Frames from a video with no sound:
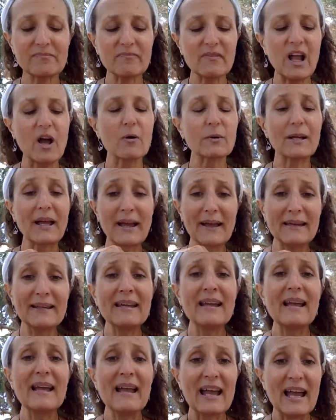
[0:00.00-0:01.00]
Okay?
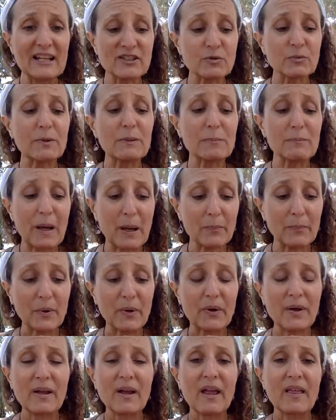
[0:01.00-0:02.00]
And to remember
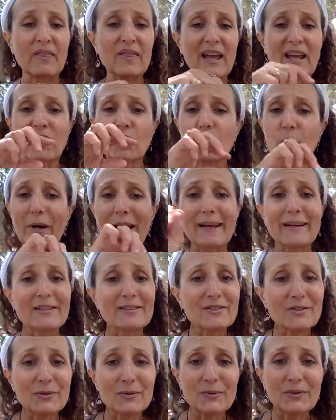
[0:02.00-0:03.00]
that
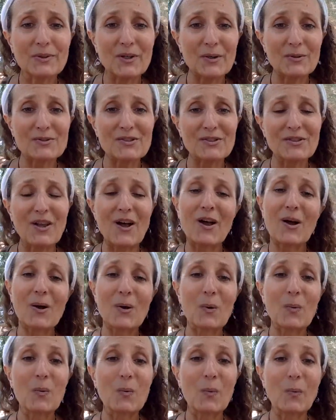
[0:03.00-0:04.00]
gratitude goes a
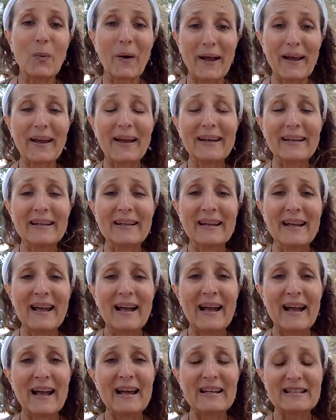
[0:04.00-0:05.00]
long way.
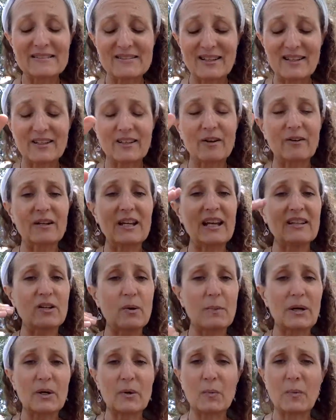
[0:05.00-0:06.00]
And it's like, okay, no
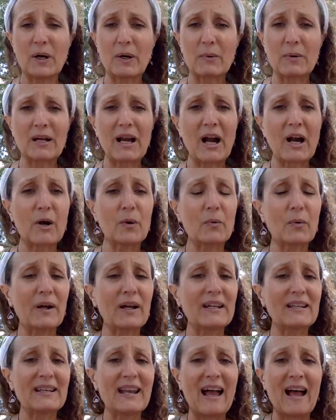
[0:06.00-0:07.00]
matter where we are
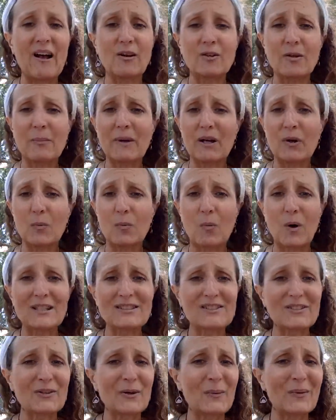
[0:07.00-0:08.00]
right now, no matter
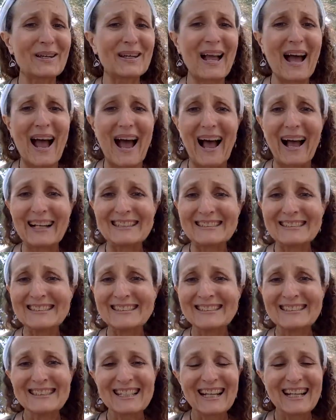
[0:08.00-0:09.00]
what's going on,
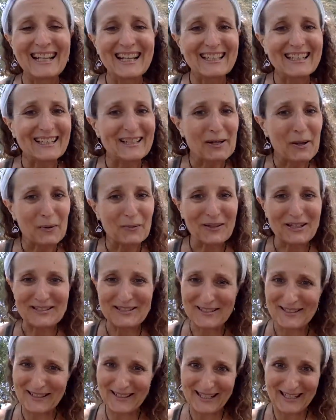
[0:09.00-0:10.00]
you know,
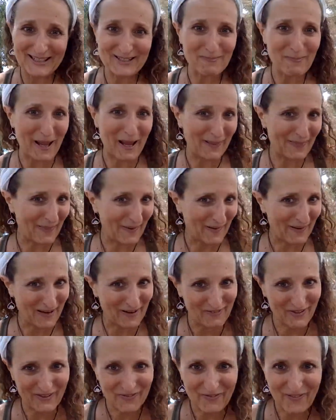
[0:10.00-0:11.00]
listen to the kids back there
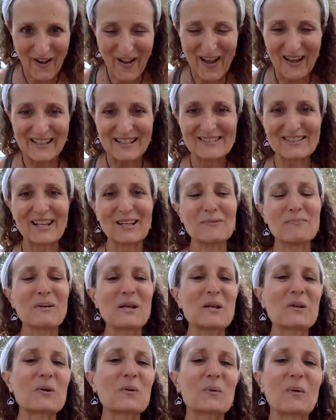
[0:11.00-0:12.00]
having fun. It's like being
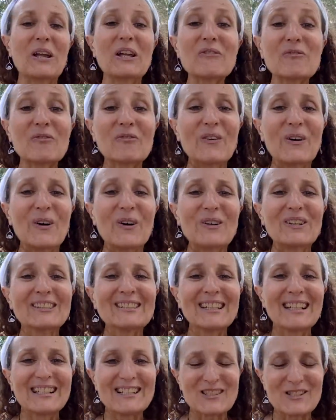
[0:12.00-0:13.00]
grateful
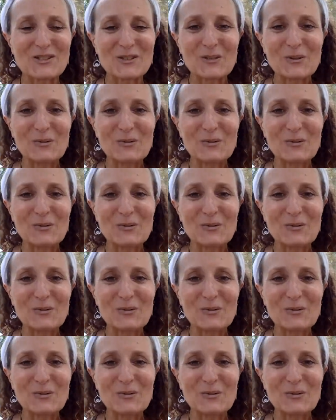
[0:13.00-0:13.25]
to